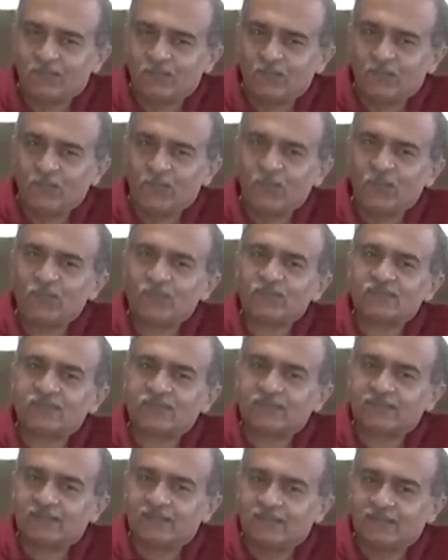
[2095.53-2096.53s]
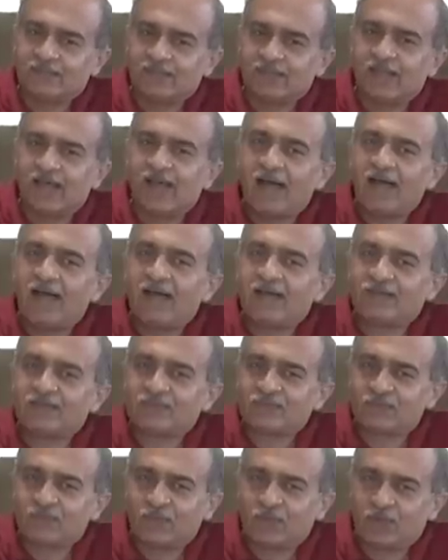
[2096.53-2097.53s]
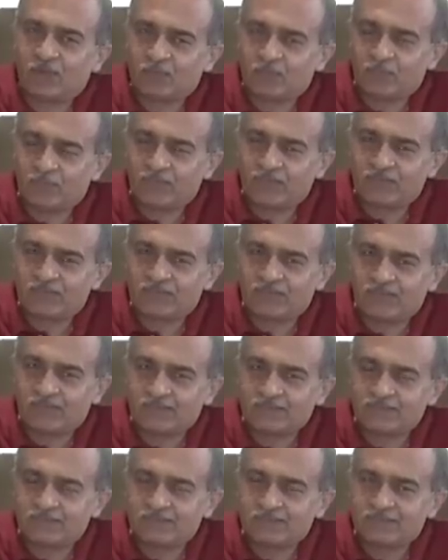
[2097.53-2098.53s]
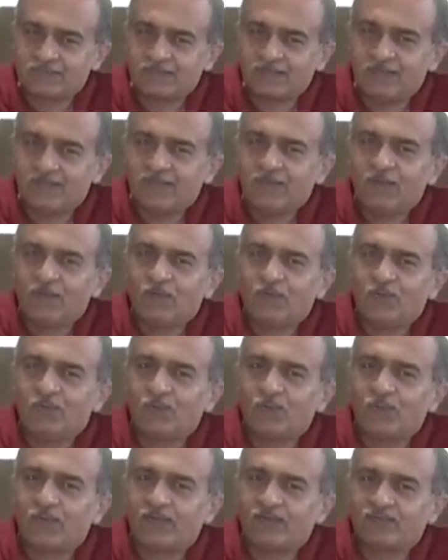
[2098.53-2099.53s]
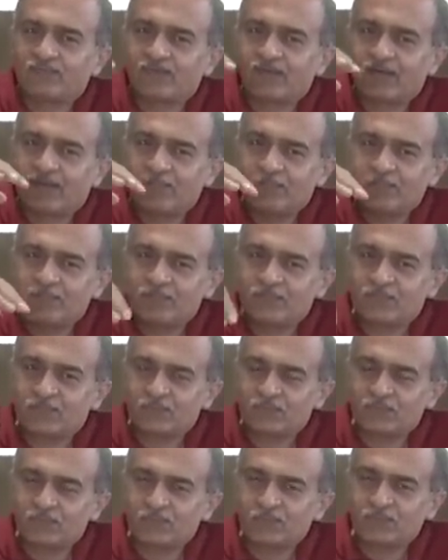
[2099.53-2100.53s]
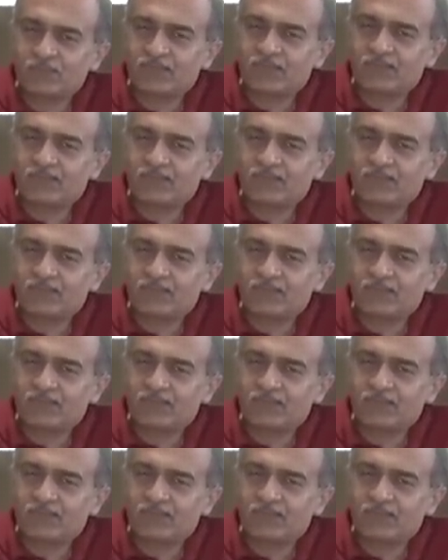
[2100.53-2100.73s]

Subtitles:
those large corporations who have come to